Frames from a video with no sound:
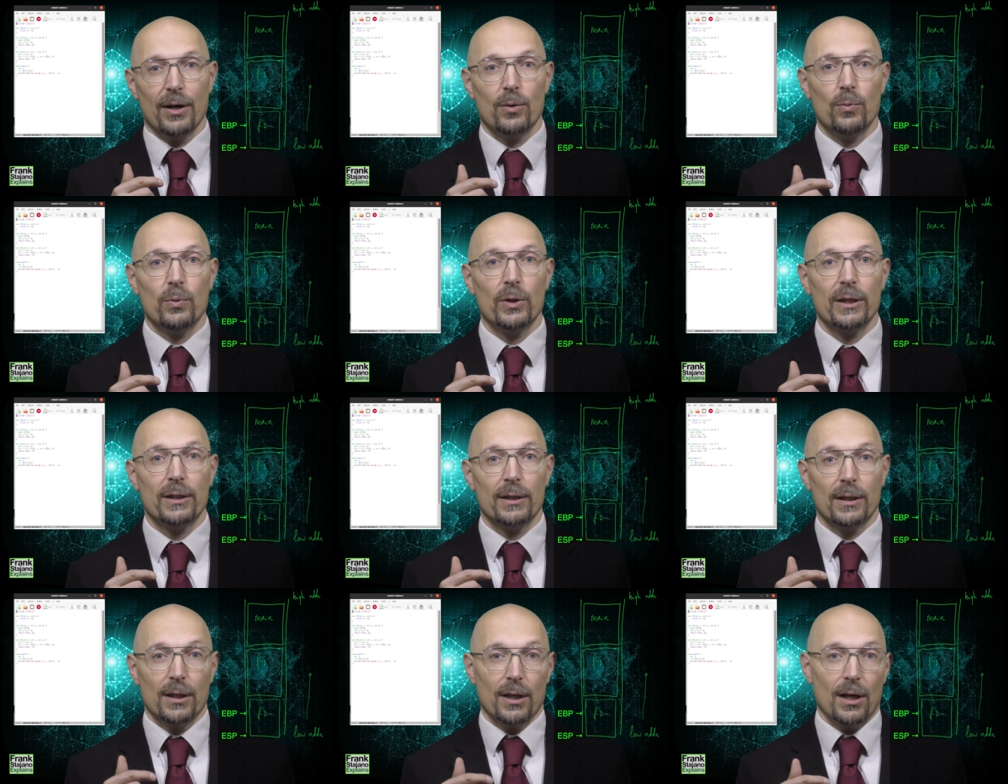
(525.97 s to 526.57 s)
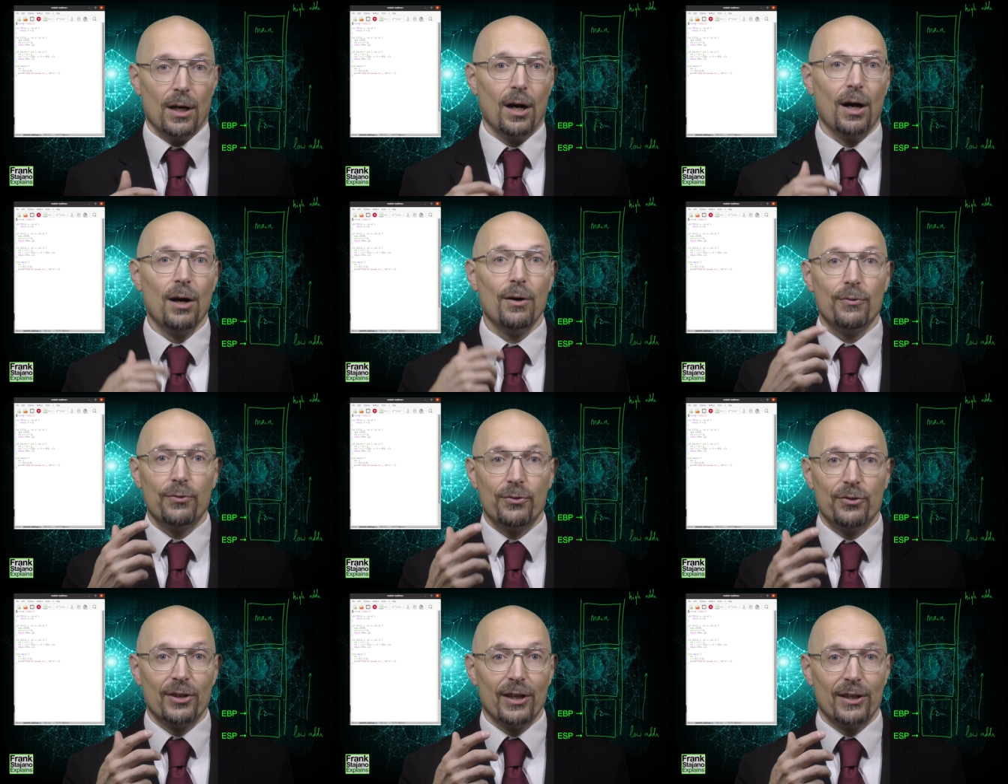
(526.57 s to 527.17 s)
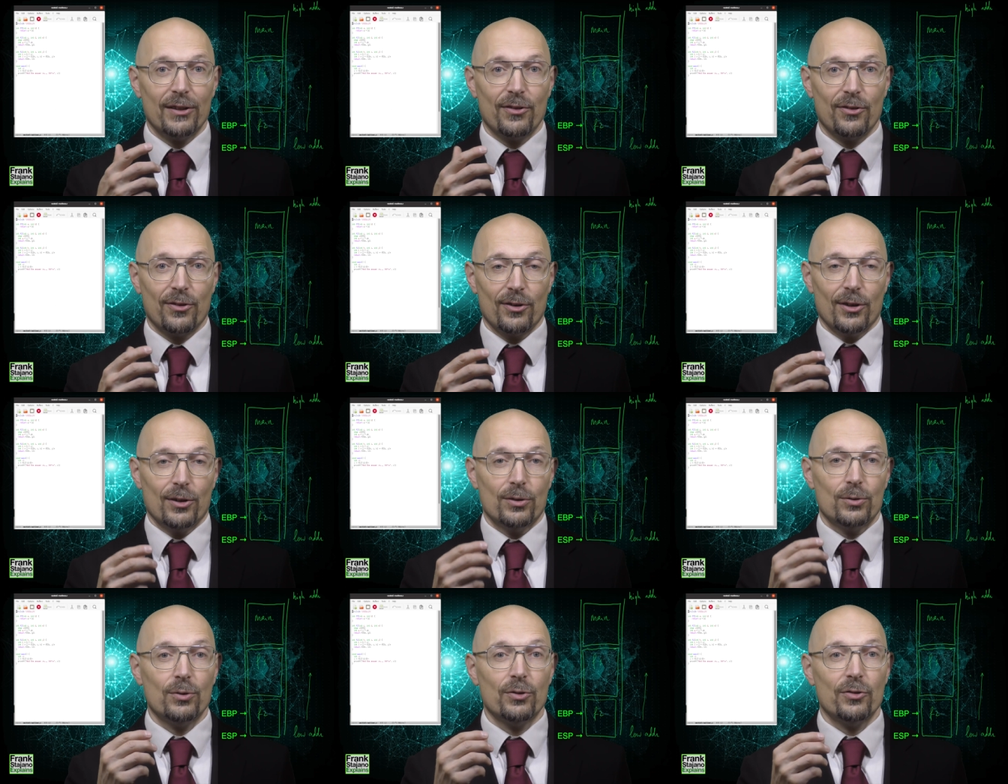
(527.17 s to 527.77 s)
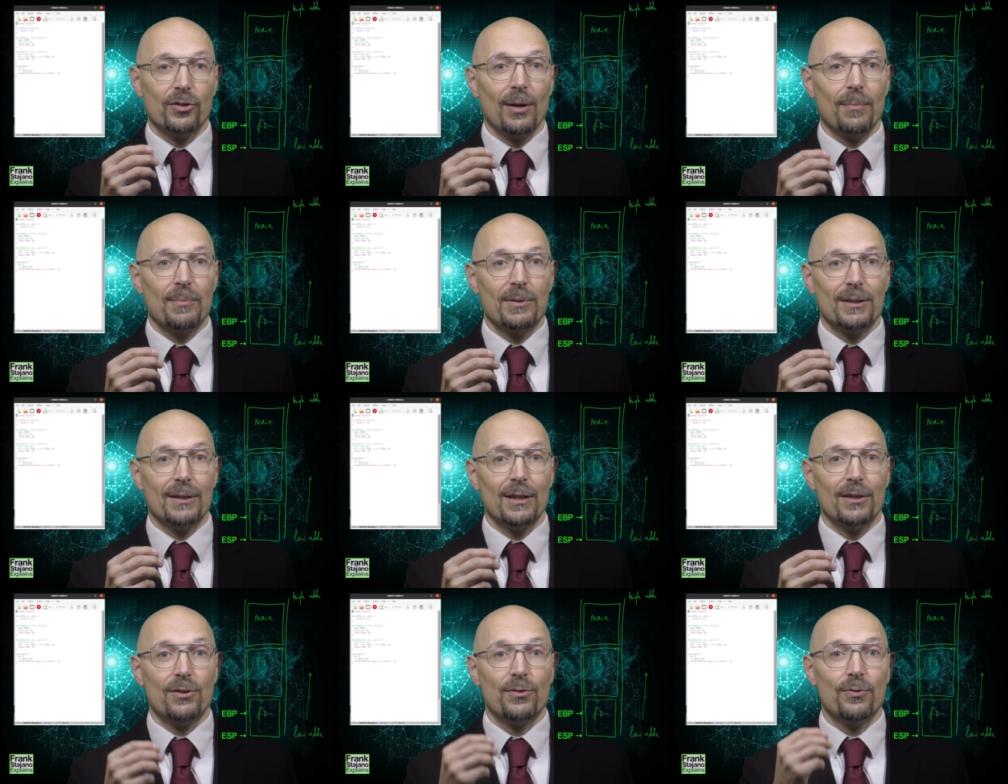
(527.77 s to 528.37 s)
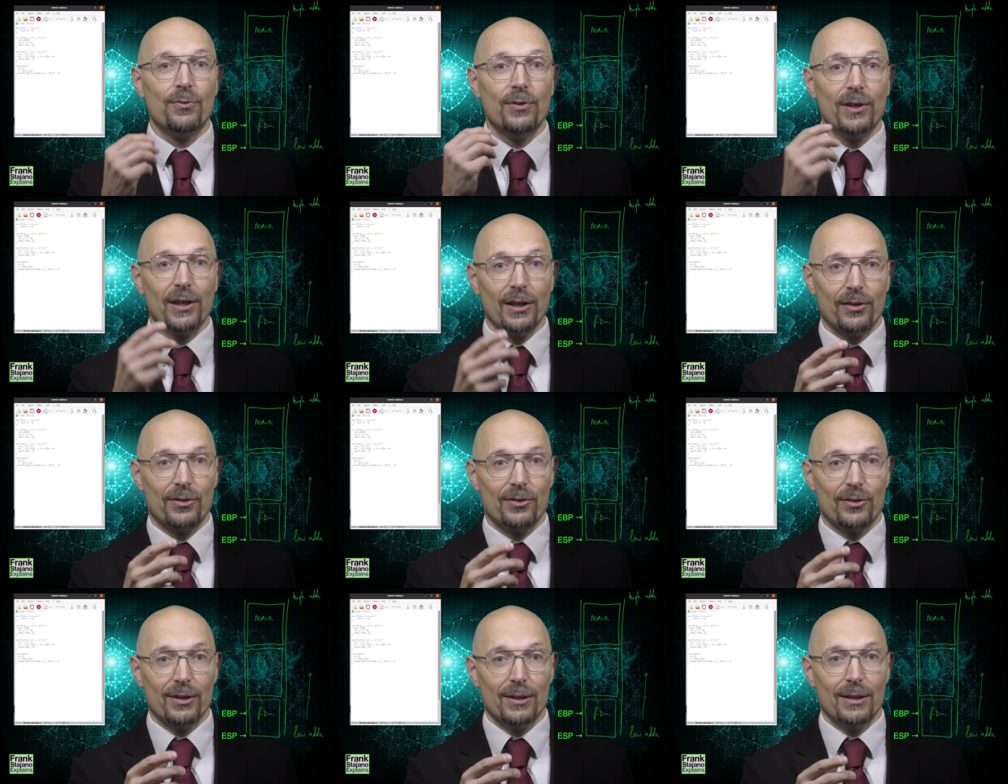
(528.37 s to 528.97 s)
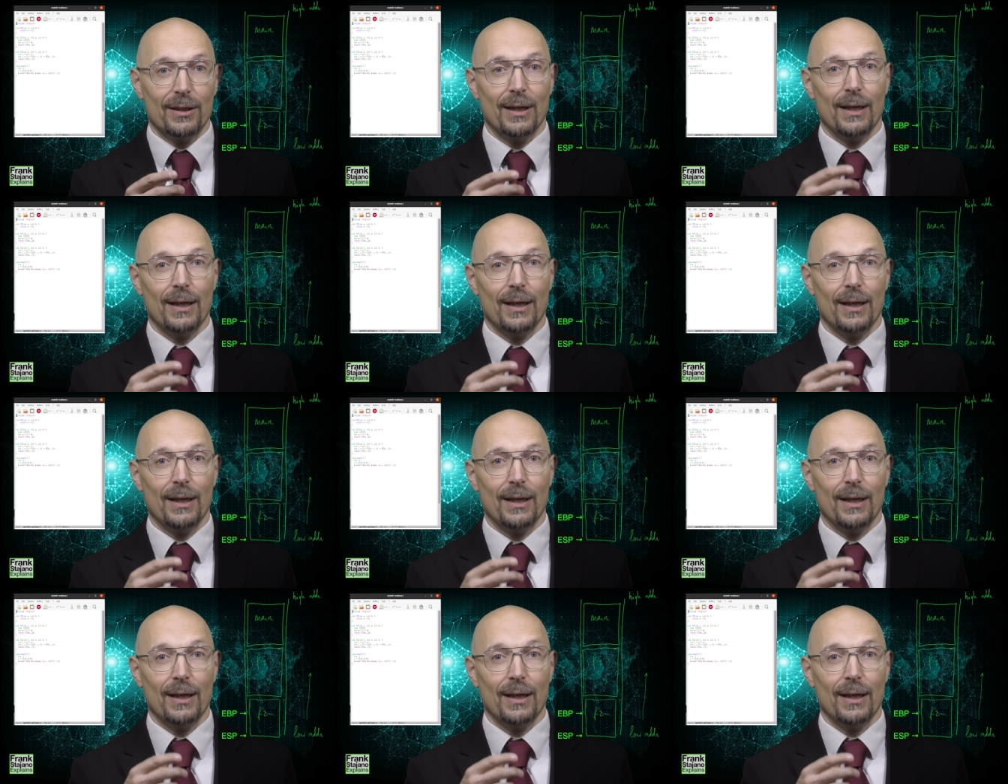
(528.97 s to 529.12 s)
with offsets to something that's fixed.